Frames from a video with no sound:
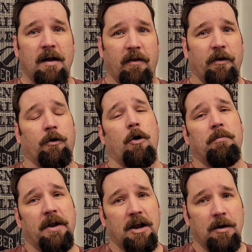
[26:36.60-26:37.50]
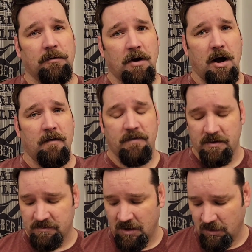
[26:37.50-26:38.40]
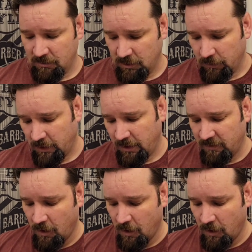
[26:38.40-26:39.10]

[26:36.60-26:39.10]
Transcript: And the chrome plating comes off and the zinc degrades.